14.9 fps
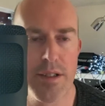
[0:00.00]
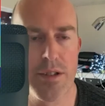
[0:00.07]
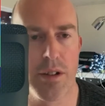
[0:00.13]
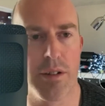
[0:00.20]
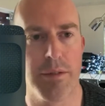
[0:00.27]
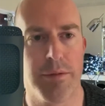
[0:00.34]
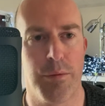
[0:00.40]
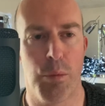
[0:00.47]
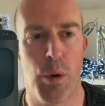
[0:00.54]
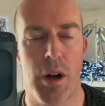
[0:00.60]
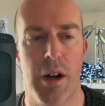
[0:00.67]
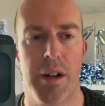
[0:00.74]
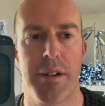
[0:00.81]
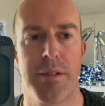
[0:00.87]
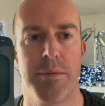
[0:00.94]
sort of
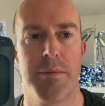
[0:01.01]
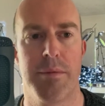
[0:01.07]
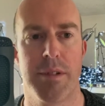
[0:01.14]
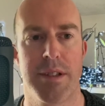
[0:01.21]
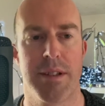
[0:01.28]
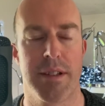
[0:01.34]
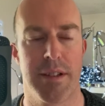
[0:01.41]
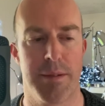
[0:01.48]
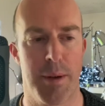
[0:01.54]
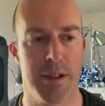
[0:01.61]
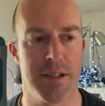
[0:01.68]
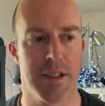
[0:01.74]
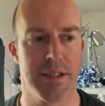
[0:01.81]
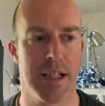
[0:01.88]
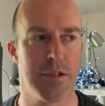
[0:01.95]
word, most
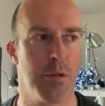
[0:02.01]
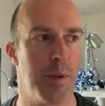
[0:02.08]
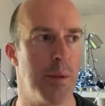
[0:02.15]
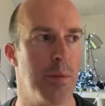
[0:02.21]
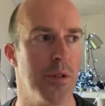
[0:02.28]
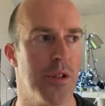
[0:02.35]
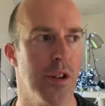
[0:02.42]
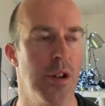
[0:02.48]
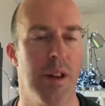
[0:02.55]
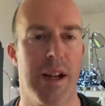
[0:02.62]
successful people do.